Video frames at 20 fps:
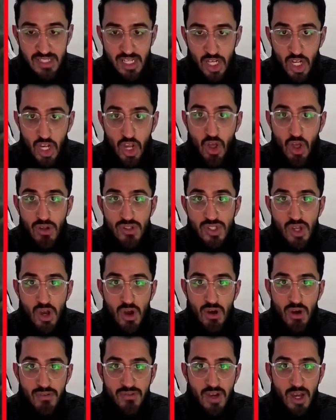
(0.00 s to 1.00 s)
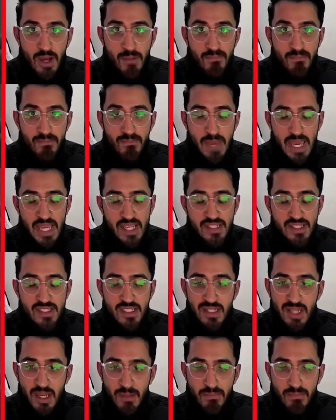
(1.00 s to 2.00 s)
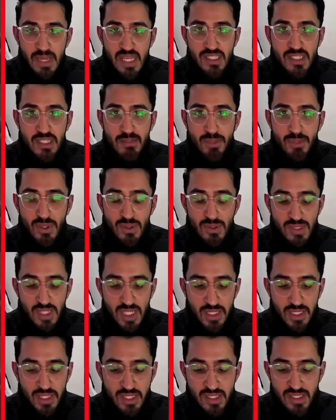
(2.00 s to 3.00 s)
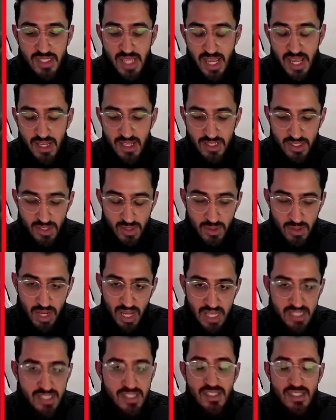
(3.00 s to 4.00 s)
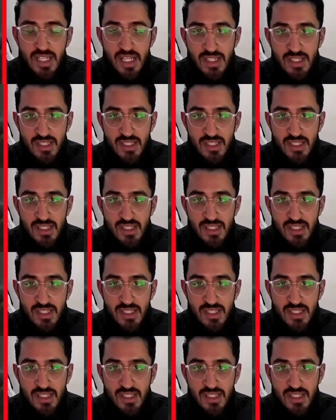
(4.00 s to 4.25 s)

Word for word: Lots of amazing, amazing pulls in this set. So as I said, this is